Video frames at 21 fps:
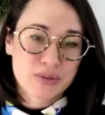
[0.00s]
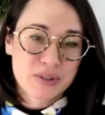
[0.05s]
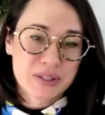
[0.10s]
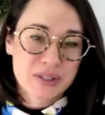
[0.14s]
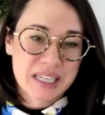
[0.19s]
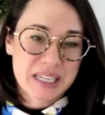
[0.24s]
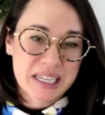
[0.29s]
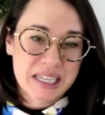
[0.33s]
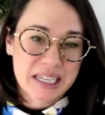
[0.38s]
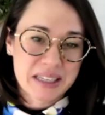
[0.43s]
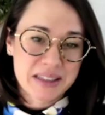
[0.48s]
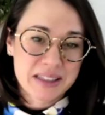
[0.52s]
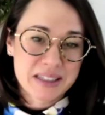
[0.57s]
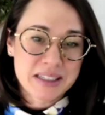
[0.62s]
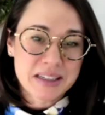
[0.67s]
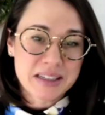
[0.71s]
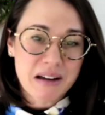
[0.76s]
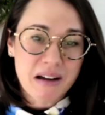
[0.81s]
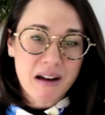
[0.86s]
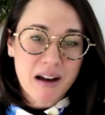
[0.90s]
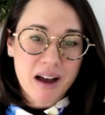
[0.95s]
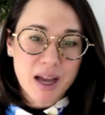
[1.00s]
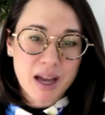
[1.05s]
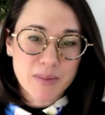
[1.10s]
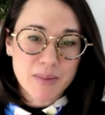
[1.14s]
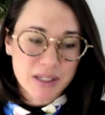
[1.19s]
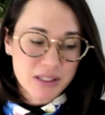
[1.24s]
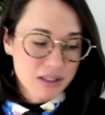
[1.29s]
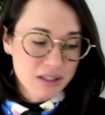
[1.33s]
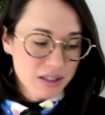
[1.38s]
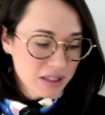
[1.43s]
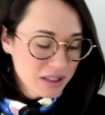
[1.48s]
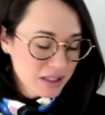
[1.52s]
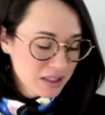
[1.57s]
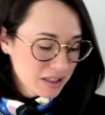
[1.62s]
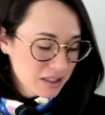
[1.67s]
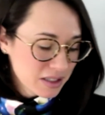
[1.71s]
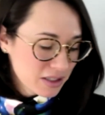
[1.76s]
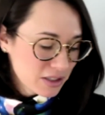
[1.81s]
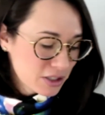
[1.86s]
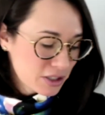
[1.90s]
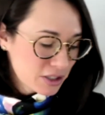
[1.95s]
taking the time and
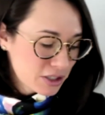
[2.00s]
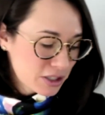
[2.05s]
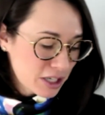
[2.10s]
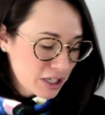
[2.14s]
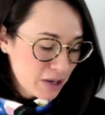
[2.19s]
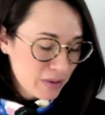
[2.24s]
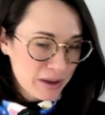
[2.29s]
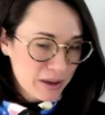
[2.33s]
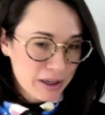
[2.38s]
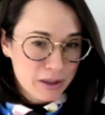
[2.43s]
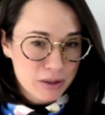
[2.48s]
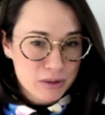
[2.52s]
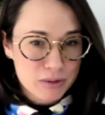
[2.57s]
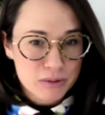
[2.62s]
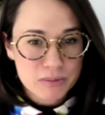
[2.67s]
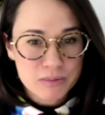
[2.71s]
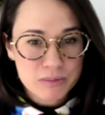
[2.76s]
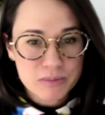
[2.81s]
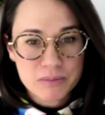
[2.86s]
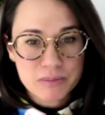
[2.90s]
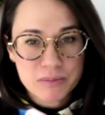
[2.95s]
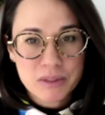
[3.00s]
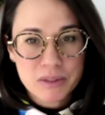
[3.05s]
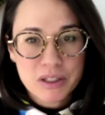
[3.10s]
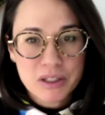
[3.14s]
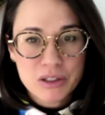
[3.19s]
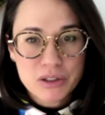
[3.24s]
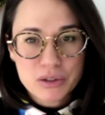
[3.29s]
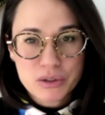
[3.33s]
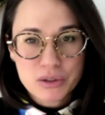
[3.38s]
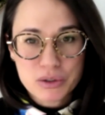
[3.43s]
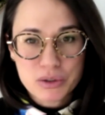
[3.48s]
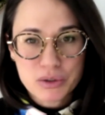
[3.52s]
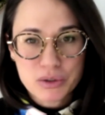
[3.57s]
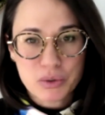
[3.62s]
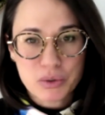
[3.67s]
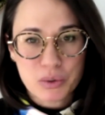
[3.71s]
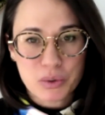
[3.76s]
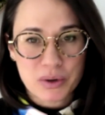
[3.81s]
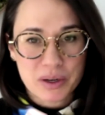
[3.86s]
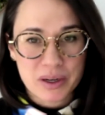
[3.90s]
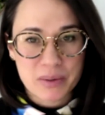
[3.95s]
sharing your
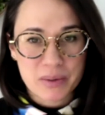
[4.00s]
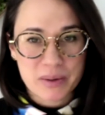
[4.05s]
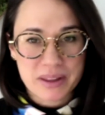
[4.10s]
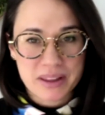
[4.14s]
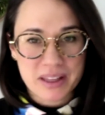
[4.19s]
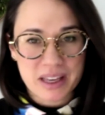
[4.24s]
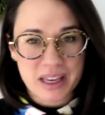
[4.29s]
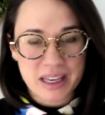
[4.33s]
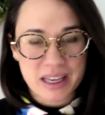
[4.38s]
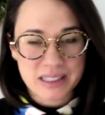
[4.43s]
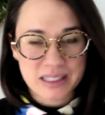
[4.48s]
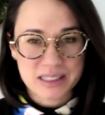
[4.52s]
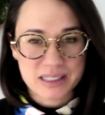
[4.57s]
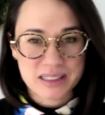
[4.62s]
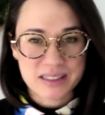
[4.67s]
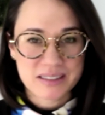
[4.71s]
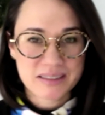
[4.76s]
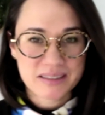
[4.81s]
story with us.